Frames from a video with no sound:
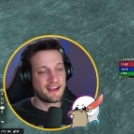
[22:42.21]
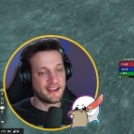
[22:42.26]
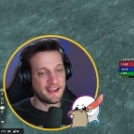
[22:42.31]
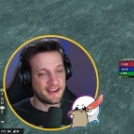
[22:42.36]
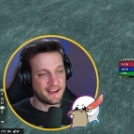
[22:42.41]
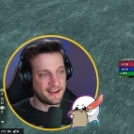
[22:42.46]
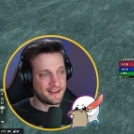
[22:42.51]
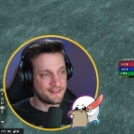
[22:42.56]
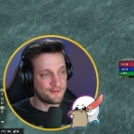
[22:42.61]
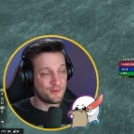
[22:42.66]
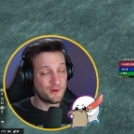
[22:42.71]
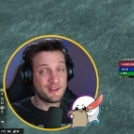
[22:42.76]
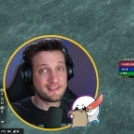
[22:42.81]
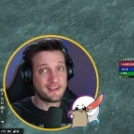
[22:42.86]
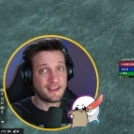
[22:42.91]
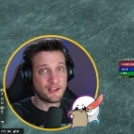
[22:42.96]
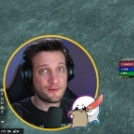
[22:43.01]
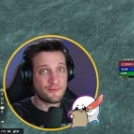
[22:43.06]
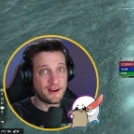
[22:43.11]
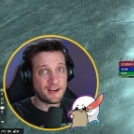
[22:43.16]
And really
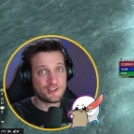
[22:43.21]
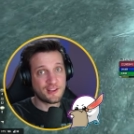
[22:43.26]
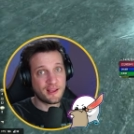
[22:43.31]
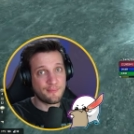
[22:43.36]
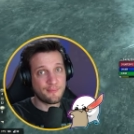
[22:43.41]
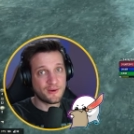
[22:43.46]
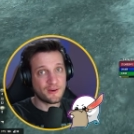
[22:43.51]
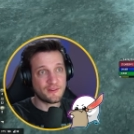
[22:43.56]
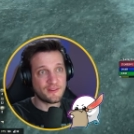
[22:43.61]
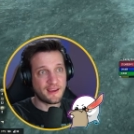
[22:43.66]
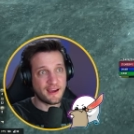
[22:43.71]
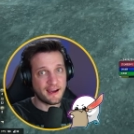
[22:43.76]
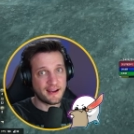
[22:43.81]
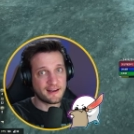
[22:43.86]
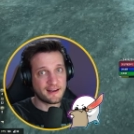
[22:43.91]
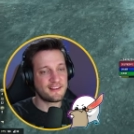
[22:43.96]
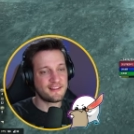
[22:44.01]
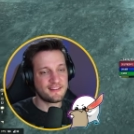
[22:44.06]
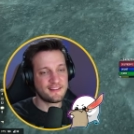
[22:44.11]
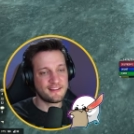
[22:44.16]
take advantage of that build
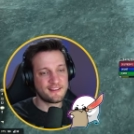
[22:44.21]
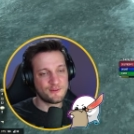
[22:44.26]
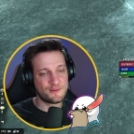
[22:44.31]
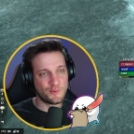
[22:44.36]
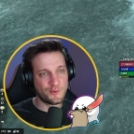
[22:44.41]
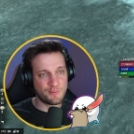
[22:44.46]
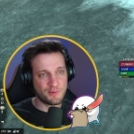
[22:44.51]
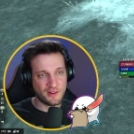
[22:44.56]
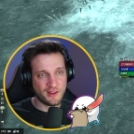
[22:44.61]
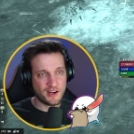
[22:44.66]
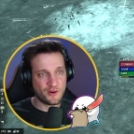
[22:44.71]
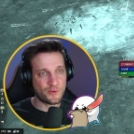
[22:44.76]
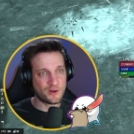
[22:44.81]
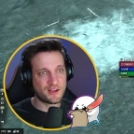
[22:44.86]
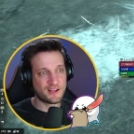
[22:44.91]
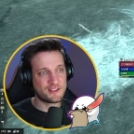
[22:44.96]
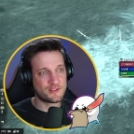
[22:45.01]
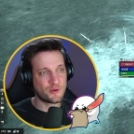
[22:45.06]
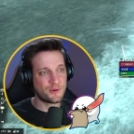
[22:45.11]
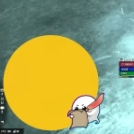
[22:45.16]
guide. We put a lot of work
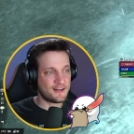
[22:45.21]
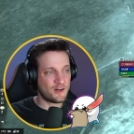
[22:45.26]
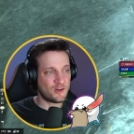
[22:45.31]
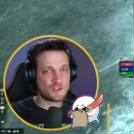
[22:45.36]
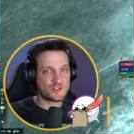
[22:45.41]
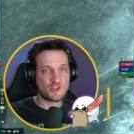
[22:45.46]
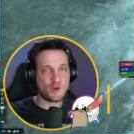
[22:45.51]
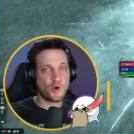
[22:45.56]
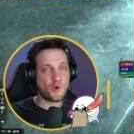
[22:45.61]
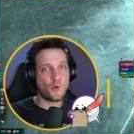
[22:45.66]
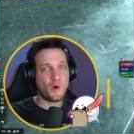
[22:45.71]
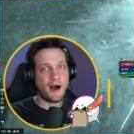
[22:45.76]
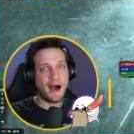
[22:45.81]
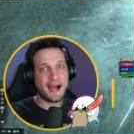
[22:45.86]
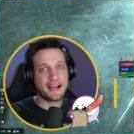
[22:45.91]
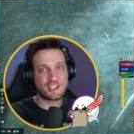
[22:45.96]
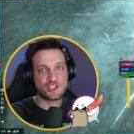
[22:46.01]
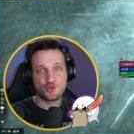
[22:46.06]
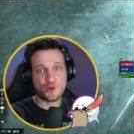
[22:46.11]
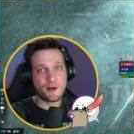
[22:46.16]
into them. Also, I
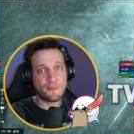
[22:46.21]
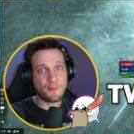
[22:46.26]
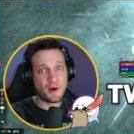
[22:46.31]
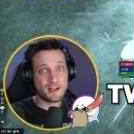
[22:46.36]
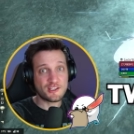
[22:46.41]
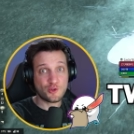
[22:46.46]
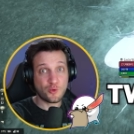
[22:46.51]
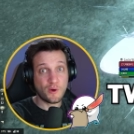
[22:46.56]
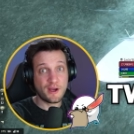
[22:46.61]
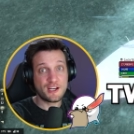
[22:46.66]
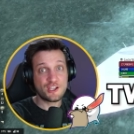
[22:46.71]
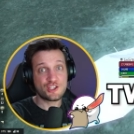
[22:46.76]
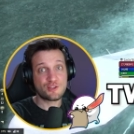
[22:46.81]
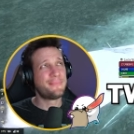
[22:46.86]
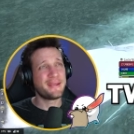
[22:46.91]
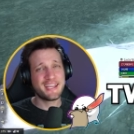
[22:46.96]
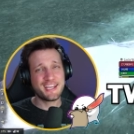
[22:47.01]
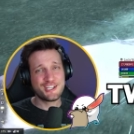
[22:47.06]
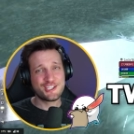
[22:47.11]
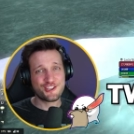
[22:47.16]
stream on Twitch.
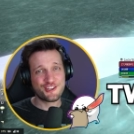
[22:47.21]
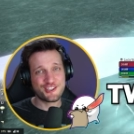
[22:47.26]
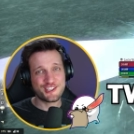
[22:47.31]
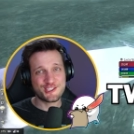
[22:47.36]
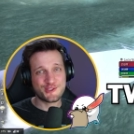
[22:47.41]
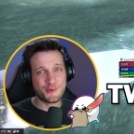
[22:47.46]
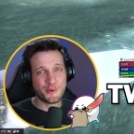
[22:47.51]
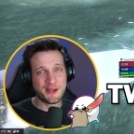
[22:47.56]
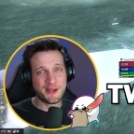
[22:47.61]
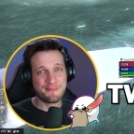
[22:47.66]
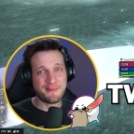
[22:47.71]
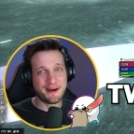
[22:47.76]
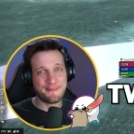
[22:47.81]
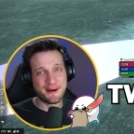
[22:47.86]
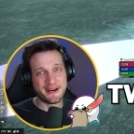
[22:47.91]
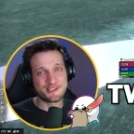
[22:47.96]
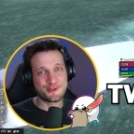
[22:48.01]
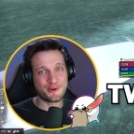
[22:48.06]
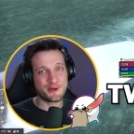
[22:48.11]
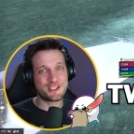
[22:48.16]
Be sure to swing by
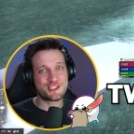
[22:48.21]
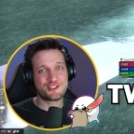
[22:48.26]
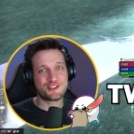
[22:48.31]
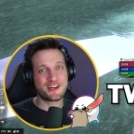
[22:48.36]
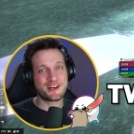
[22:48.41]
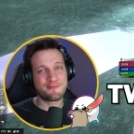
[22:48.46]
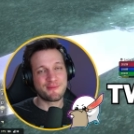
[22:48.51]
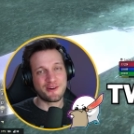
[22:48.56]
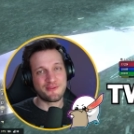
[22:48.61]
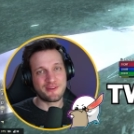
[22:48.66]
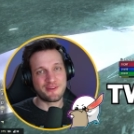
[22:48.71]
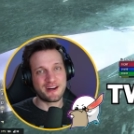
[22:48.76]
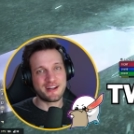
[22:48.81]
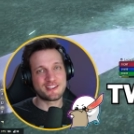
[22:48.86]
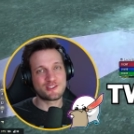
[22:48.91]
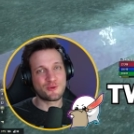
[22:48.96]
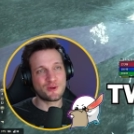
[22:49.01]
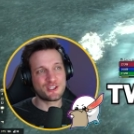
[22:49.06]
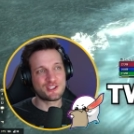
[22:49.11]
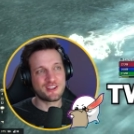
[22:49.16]
my Twitch stream over at
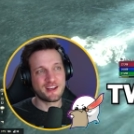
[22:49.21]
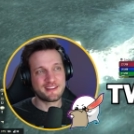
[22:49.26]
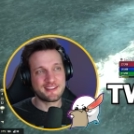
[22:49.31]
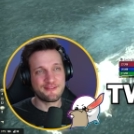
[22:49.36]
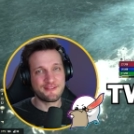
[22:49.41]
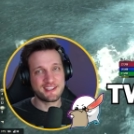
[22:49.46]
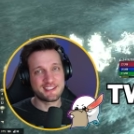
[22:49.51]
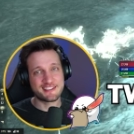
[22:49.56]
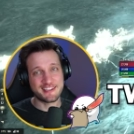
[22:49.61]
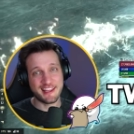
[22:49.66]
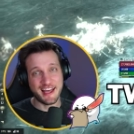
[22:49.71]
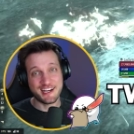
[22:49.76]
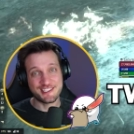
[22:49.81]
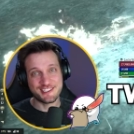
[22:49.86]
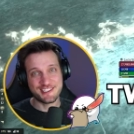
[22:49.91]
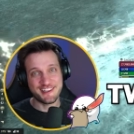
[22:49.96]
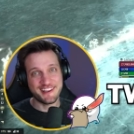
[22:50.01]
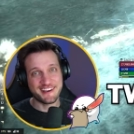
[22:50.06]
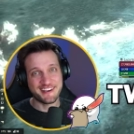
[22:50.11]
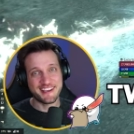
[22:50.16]

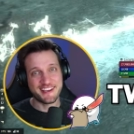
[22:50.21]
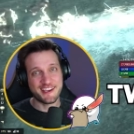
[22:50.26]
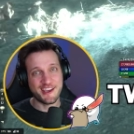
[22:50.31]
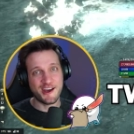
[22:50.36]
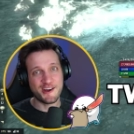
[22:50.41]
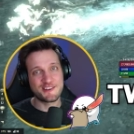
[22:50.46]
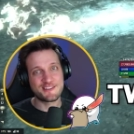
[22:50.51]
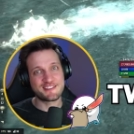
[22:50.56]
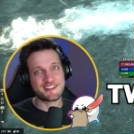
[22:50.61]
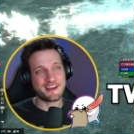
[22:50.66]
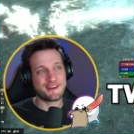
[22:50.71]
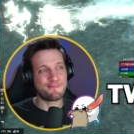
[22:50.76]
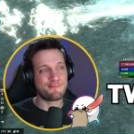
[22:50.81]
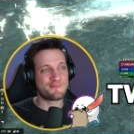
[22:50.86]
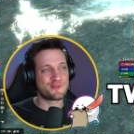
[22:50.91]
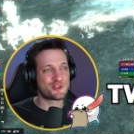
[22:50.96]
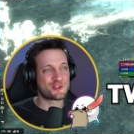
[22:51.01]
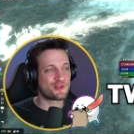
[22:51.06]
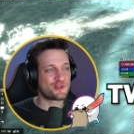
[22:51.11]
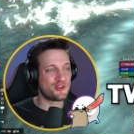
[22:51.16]

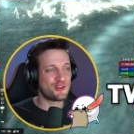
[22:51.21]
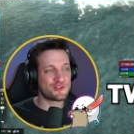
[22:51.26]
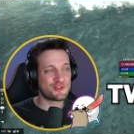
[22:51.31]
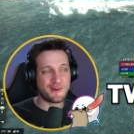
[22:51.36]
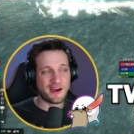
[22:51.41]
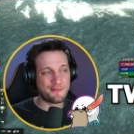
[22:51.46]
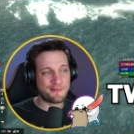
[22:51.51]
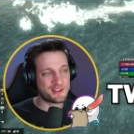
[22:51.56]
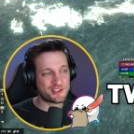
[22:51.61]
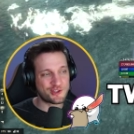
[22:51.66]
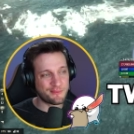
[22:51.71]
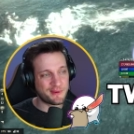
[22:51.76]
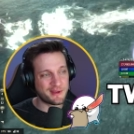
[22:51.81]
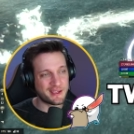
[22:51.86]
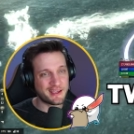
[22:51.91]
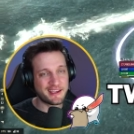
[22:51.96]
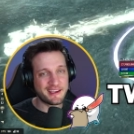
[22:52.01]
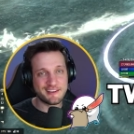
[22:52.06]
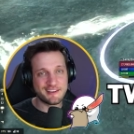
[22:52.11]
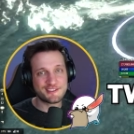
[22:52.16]
twitch.tv/luckyghost. You'll find me
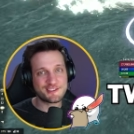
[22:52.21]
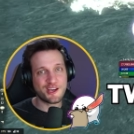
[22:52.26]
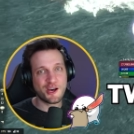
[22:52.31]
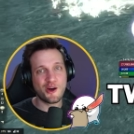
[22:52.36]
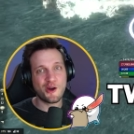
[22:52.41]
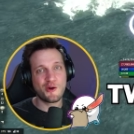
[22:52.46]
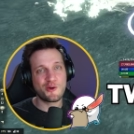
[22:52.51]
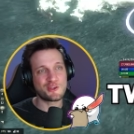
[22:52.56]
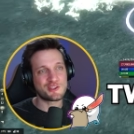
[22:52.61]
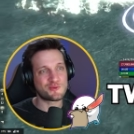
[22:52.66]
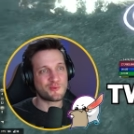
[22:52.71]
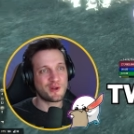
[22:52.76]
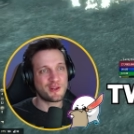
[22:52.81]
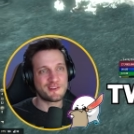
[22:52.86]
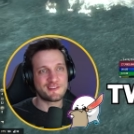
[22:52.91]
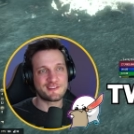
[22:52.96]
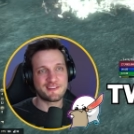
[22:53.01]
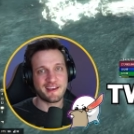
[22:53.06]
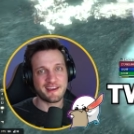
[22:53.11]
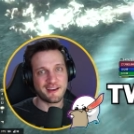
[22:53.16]
streaming ESO as well
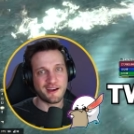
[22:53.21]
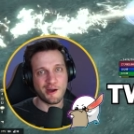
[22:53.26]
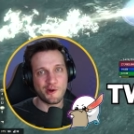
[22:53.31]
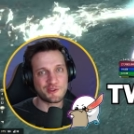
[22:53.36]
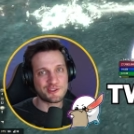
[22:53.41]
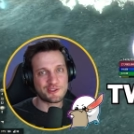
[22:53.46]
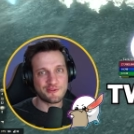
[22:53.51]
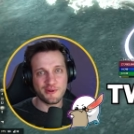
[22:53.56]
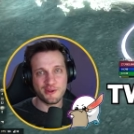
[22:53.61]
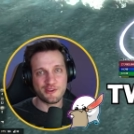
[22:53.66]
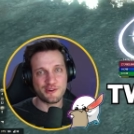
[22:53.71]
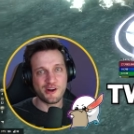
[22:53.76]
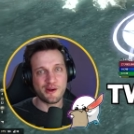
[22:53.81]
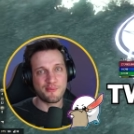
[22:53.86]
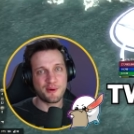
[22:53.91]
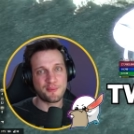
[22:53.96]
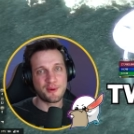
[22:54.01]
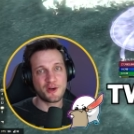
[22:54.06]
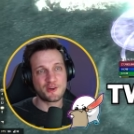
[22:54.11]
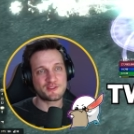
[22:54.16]
as like a host of other
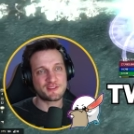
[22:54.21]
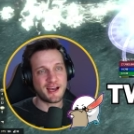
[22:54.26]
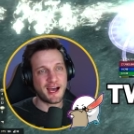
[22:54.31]
MMOs.